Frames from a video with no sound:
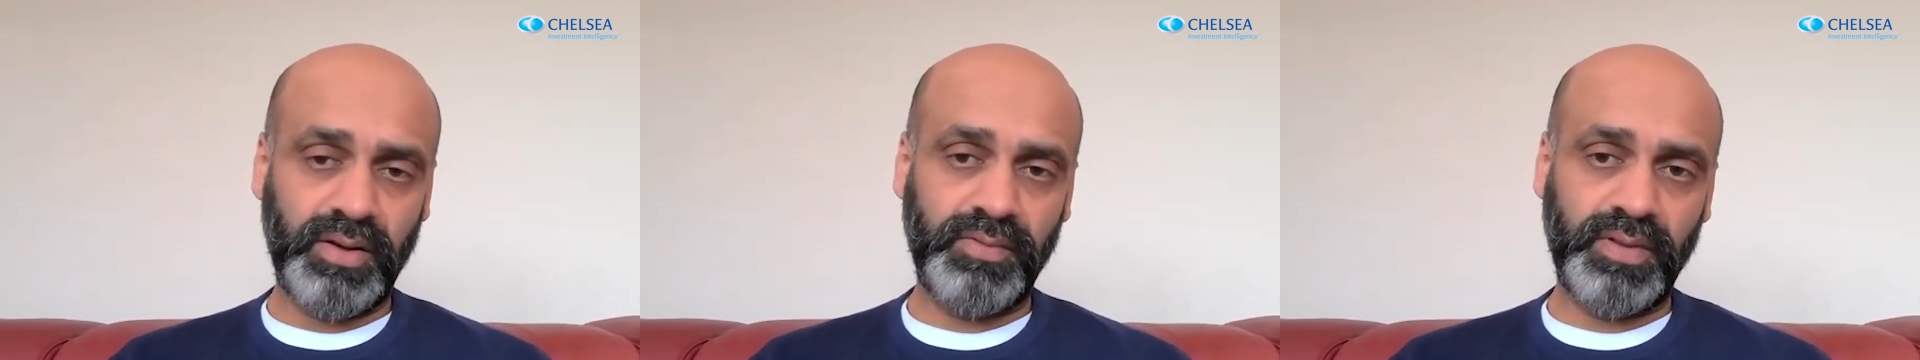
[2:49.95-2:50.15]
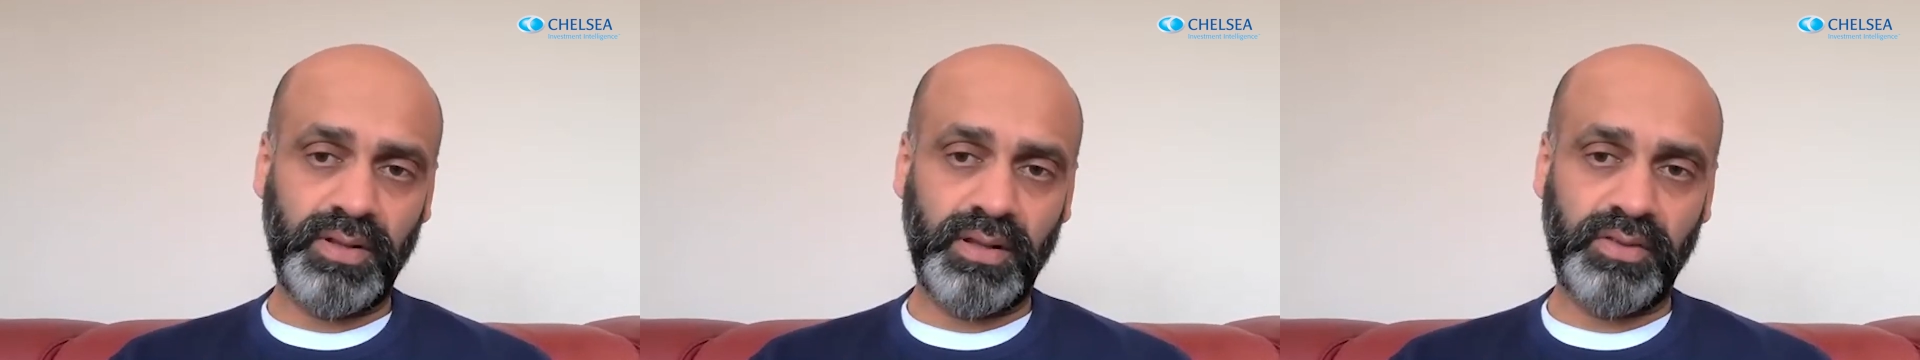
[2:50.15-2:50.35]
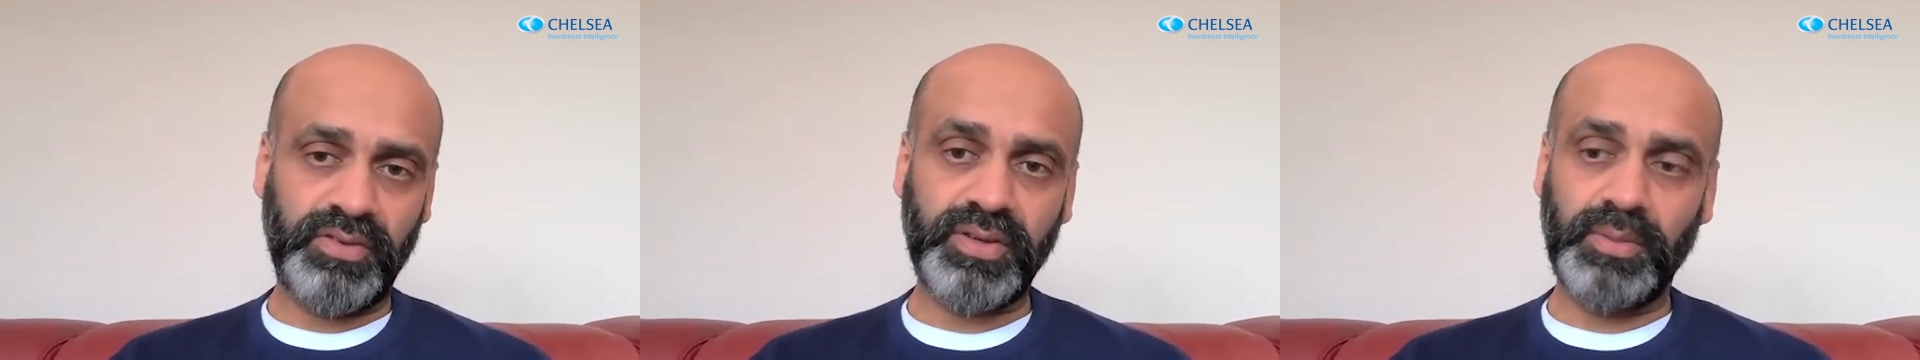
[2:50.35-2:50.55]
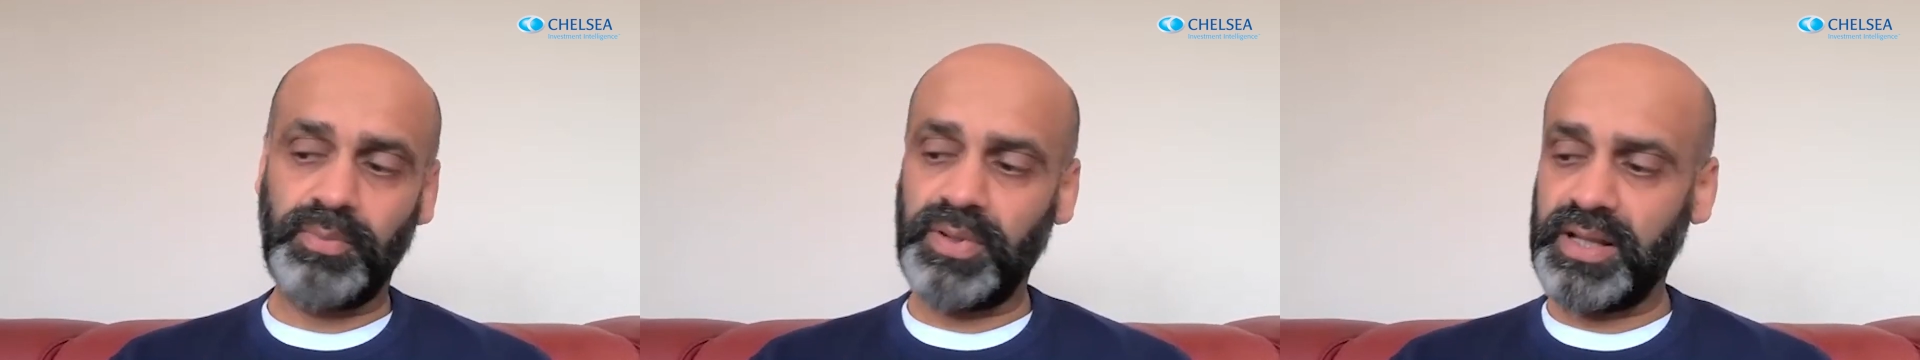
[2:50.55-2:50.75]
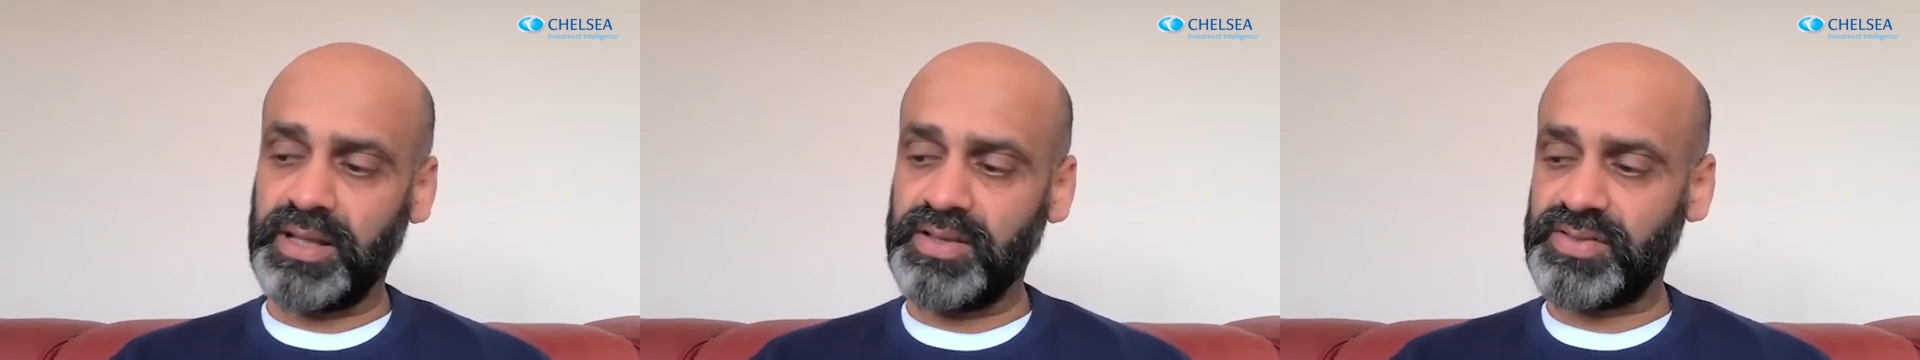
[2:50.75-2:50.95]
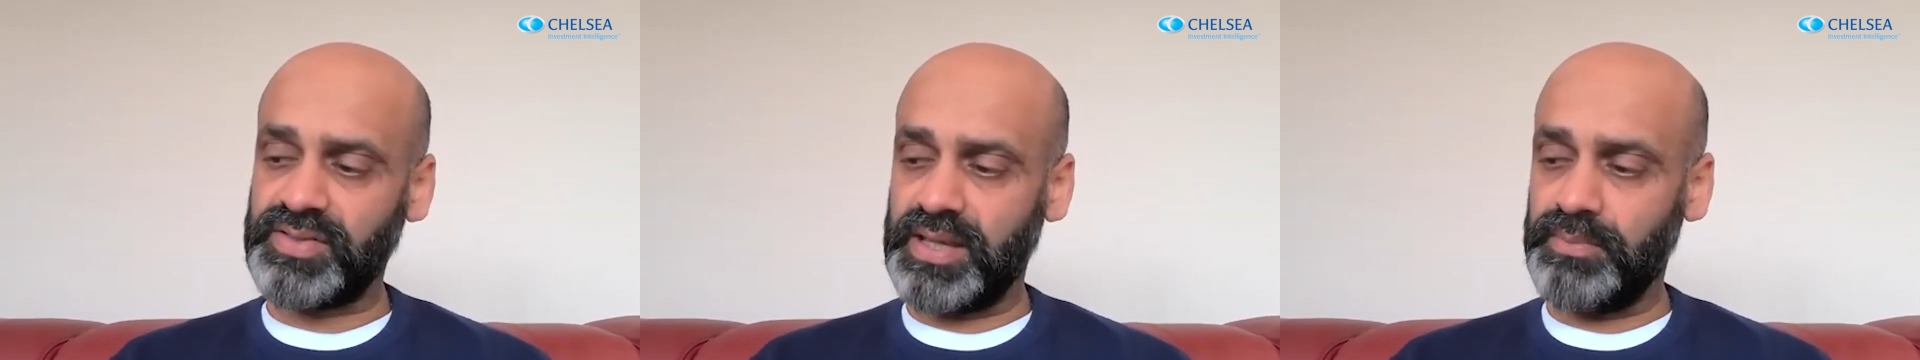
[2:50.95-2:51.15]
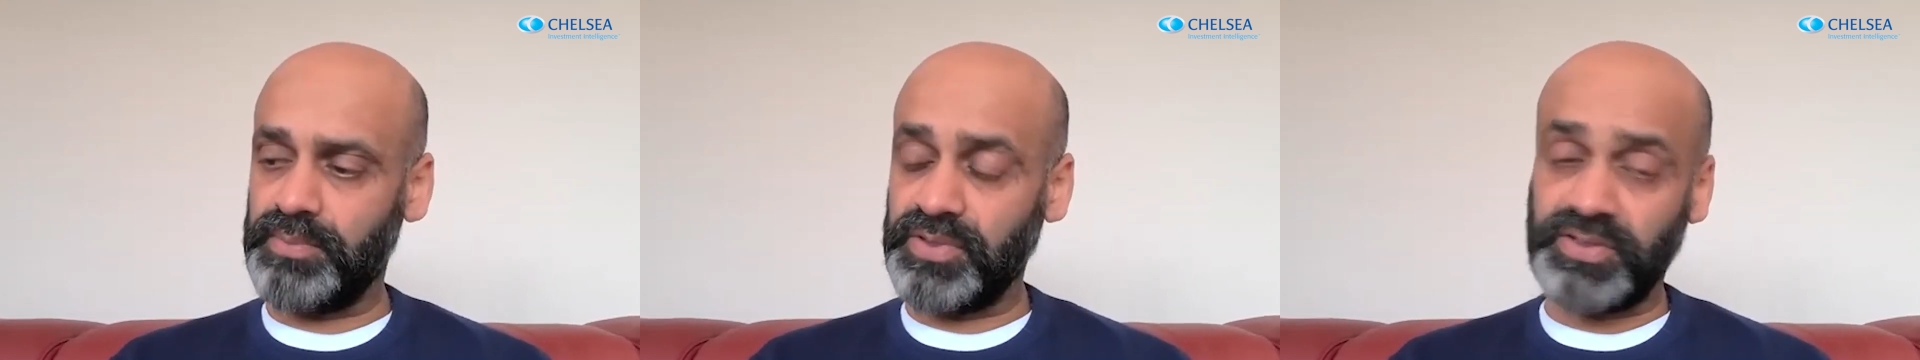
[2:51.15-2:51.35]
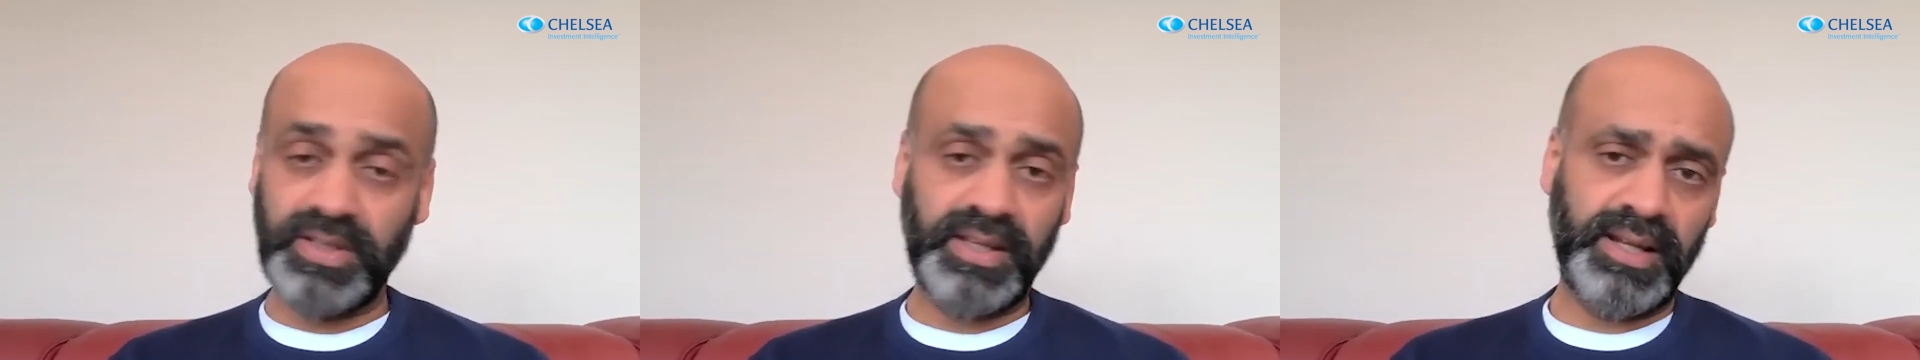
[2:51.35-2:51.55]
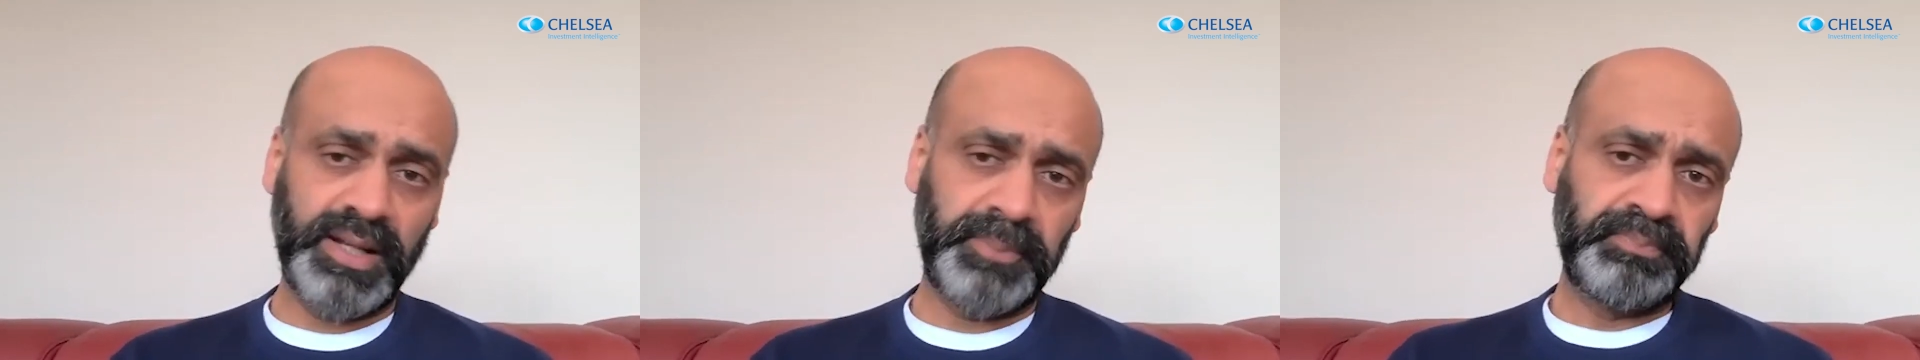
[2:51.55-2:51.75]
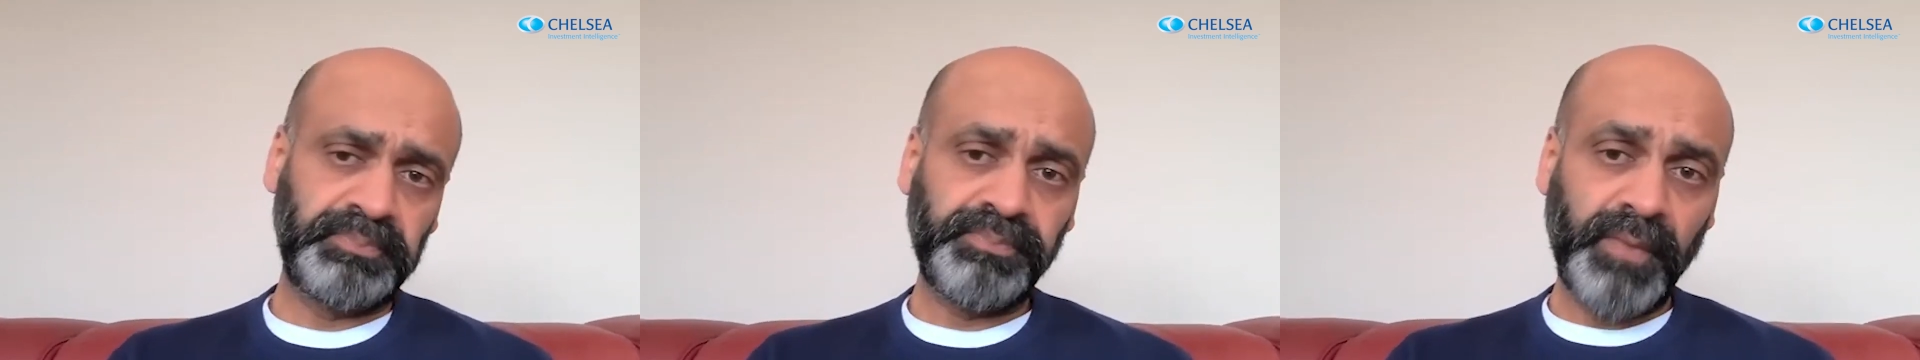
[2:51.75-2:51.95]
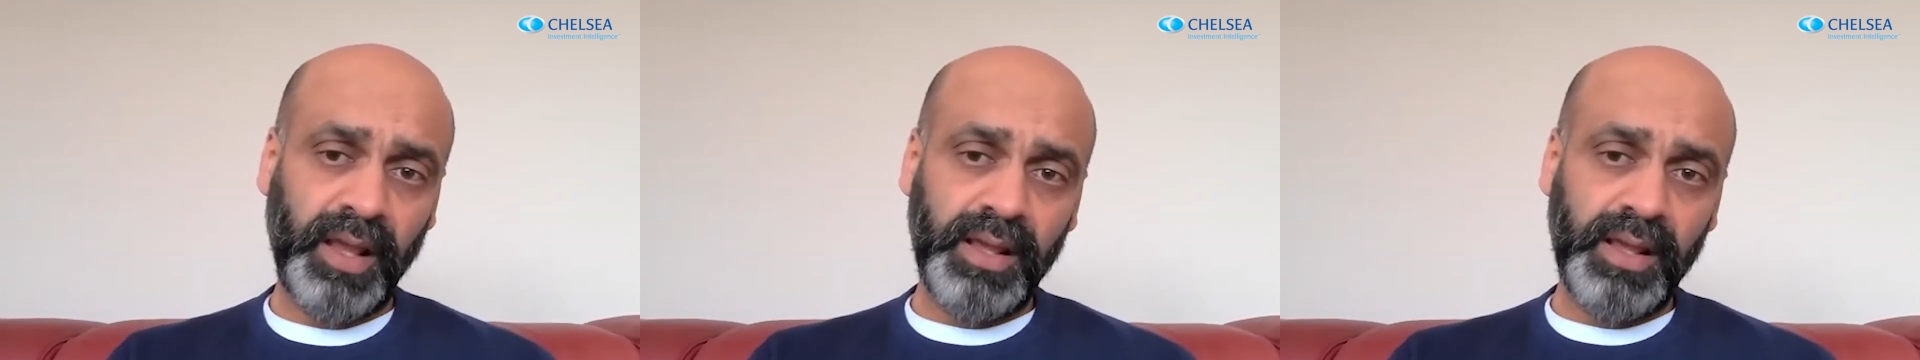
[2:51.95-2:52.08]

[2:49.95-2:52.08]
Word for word: over the last couple of years in particular.